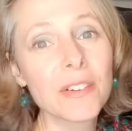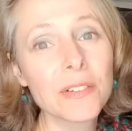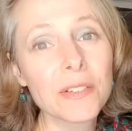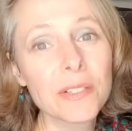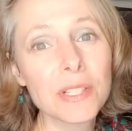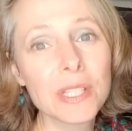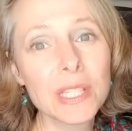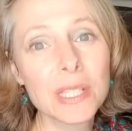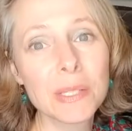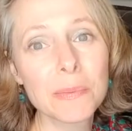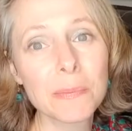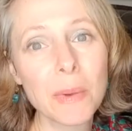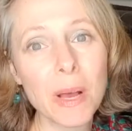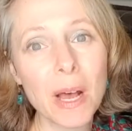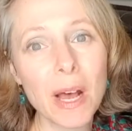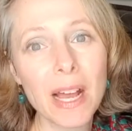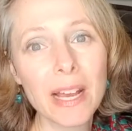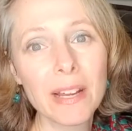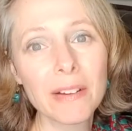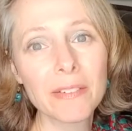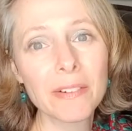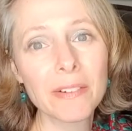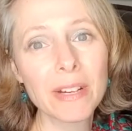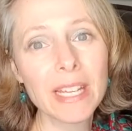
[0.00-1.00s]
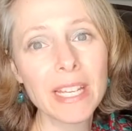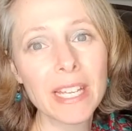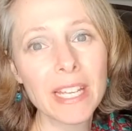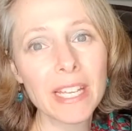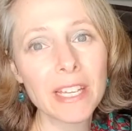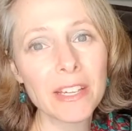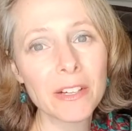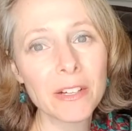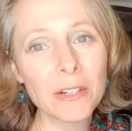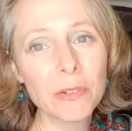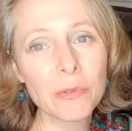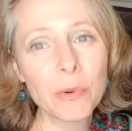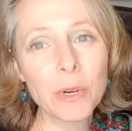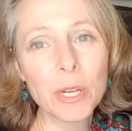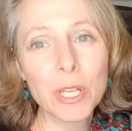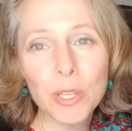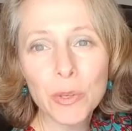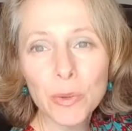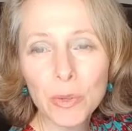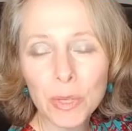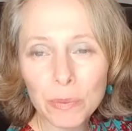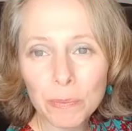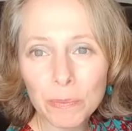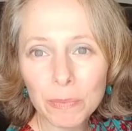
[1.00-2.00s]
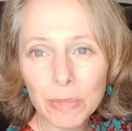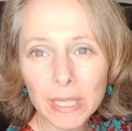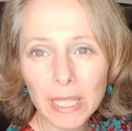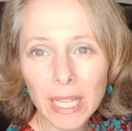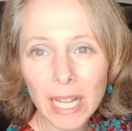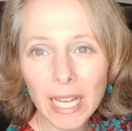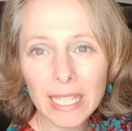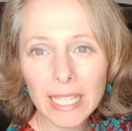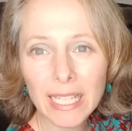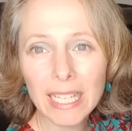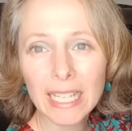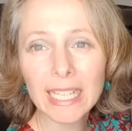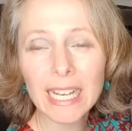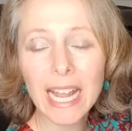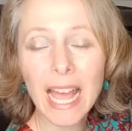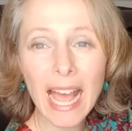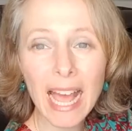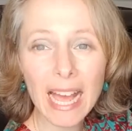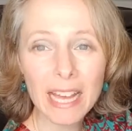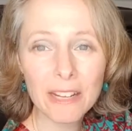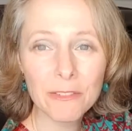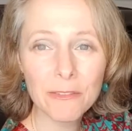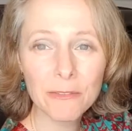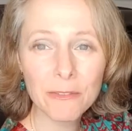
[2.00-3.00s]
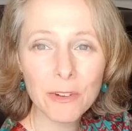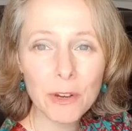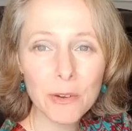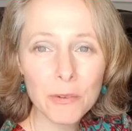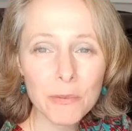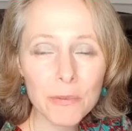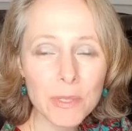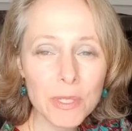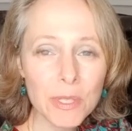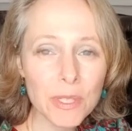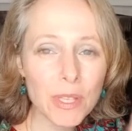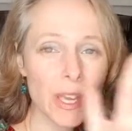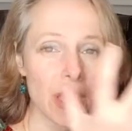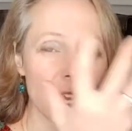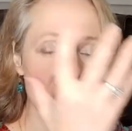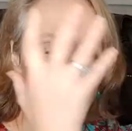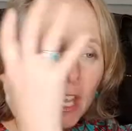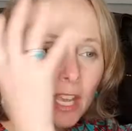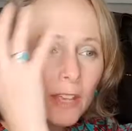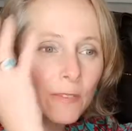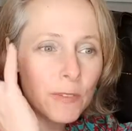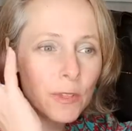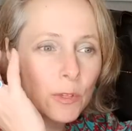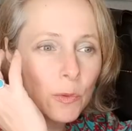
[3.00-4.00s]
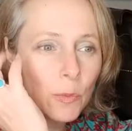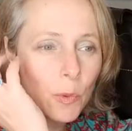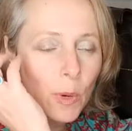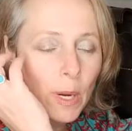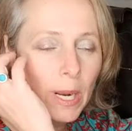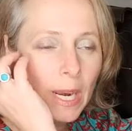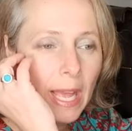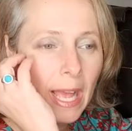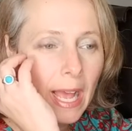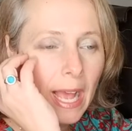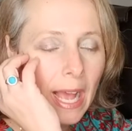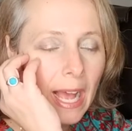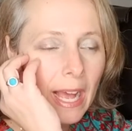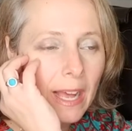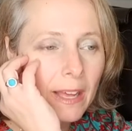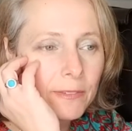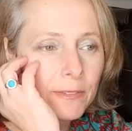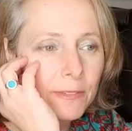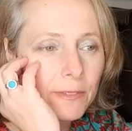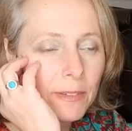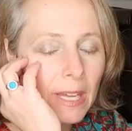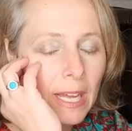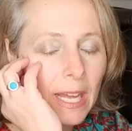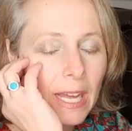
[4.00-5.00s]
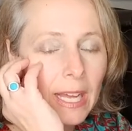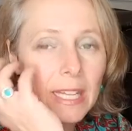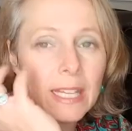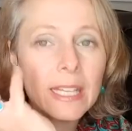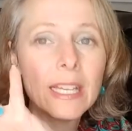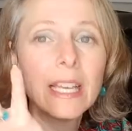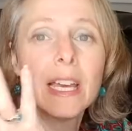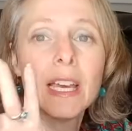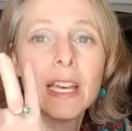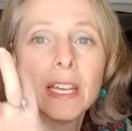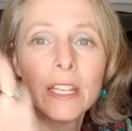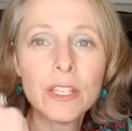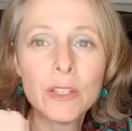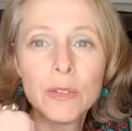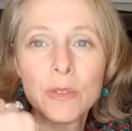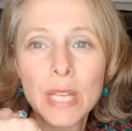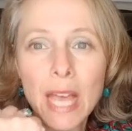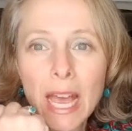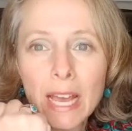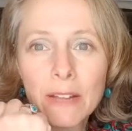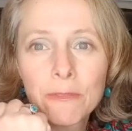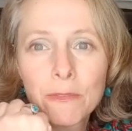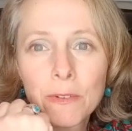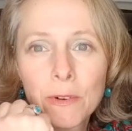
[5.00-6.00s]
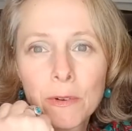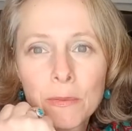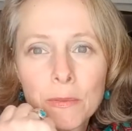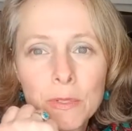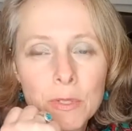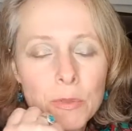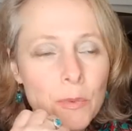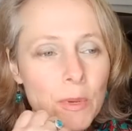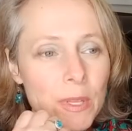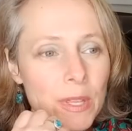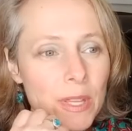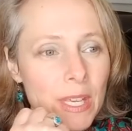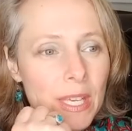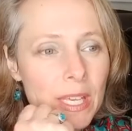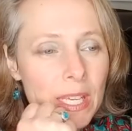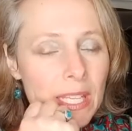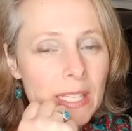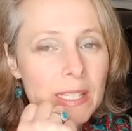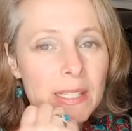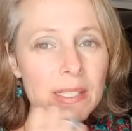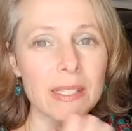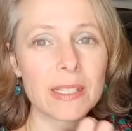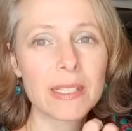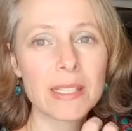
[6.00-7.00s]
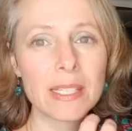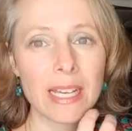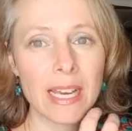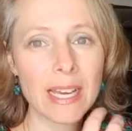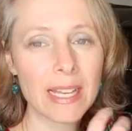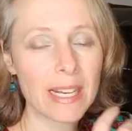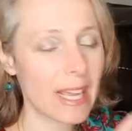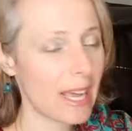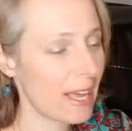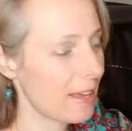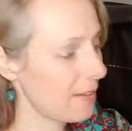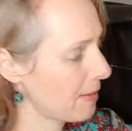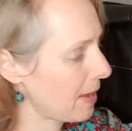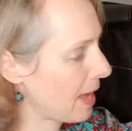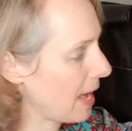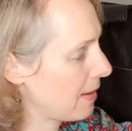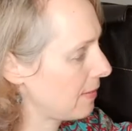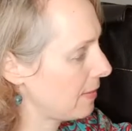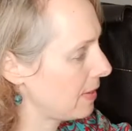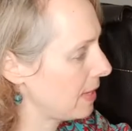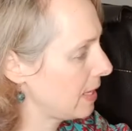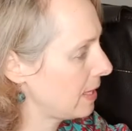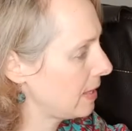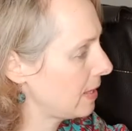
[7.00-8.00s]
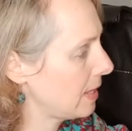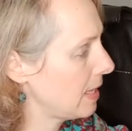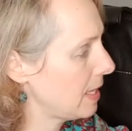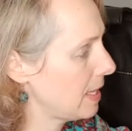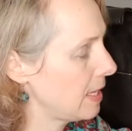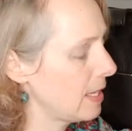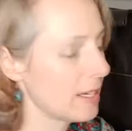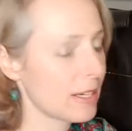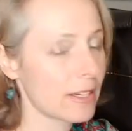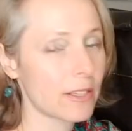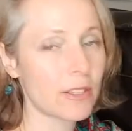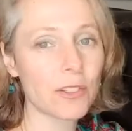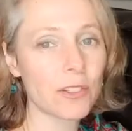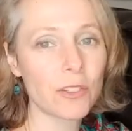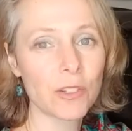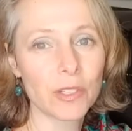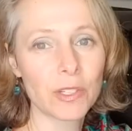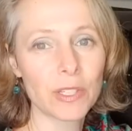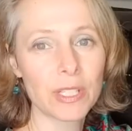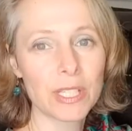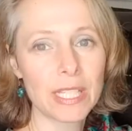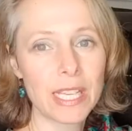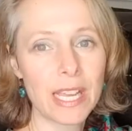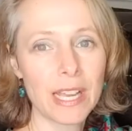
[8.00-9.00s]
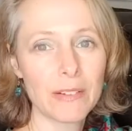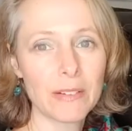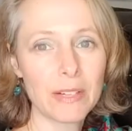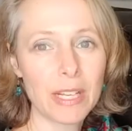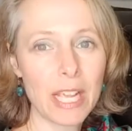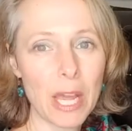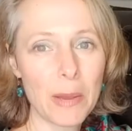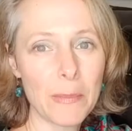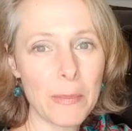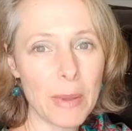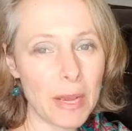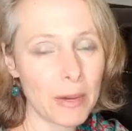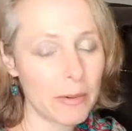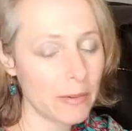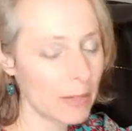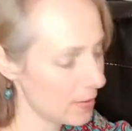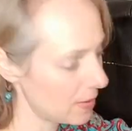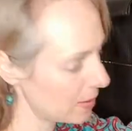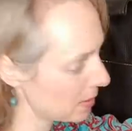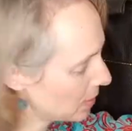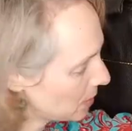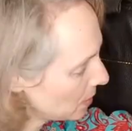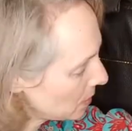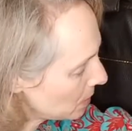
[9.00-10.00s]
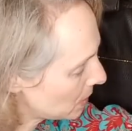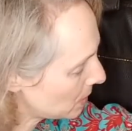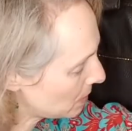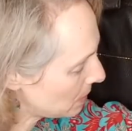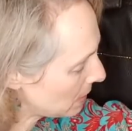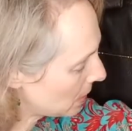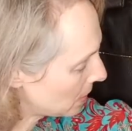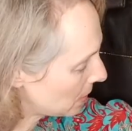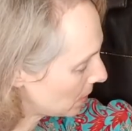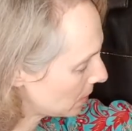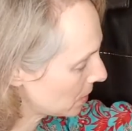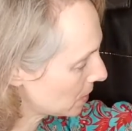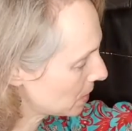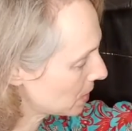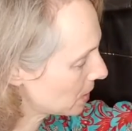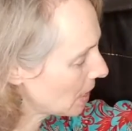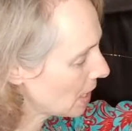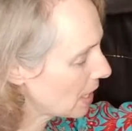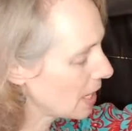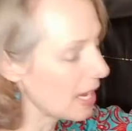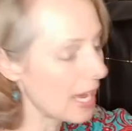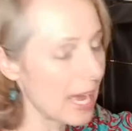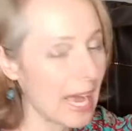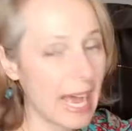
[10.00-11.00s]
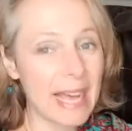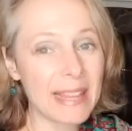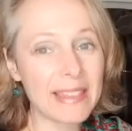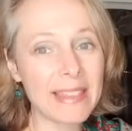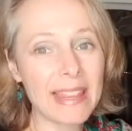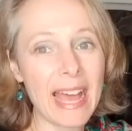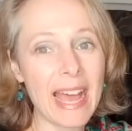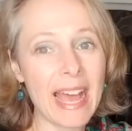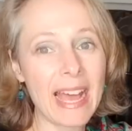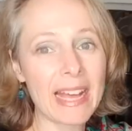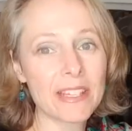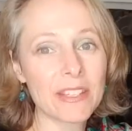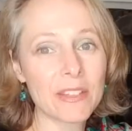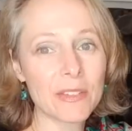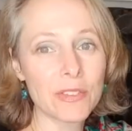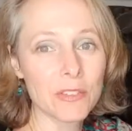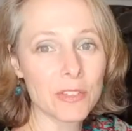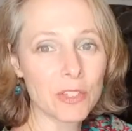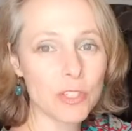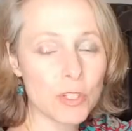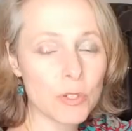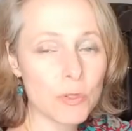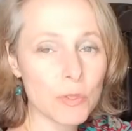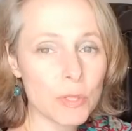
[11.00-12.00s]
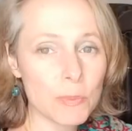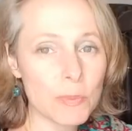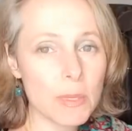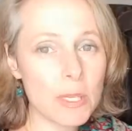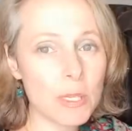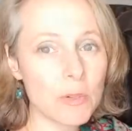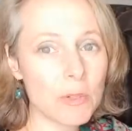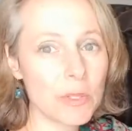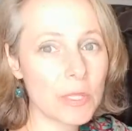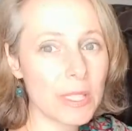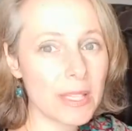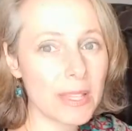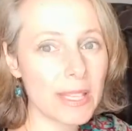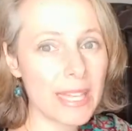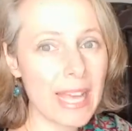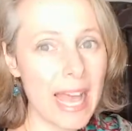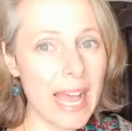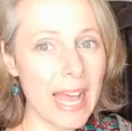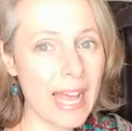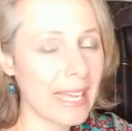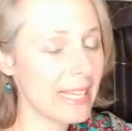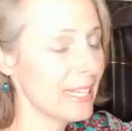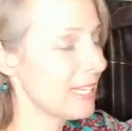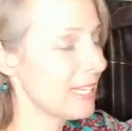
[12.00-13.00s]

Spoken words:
spot right here where you can plug in headphones if you want to have use headphones with it instead of having the external sound come out of the two speakers at the head. So there's two speakers at the head,